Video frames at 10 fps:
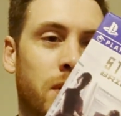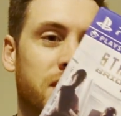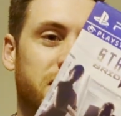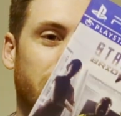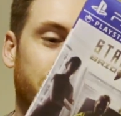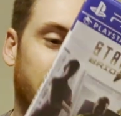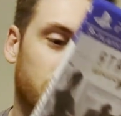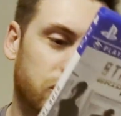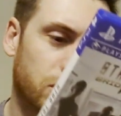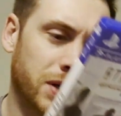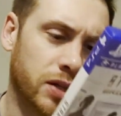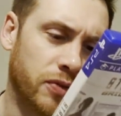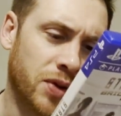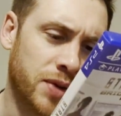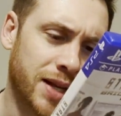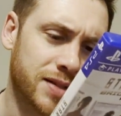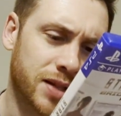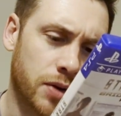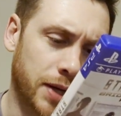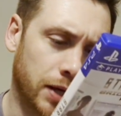when this came out, probably a few years
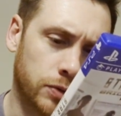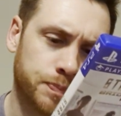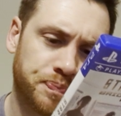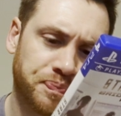ago now,